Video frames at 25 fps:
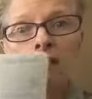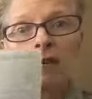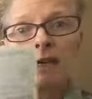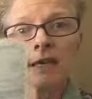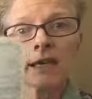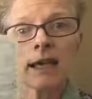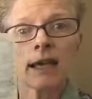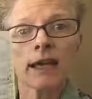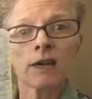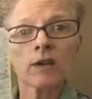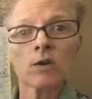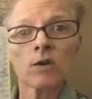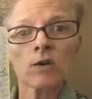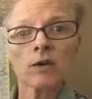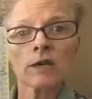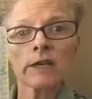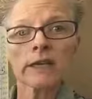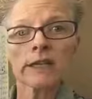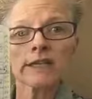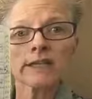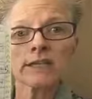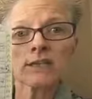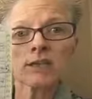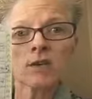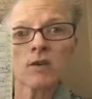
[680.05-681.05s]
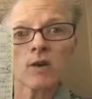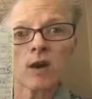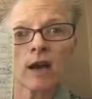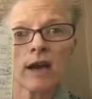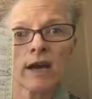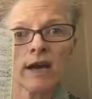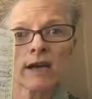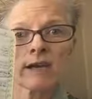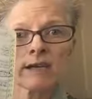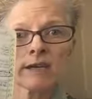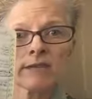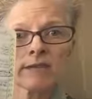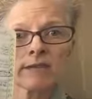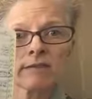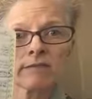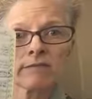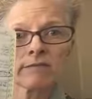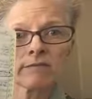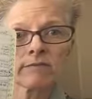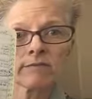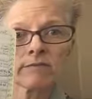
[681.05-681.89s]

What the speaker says: category, so I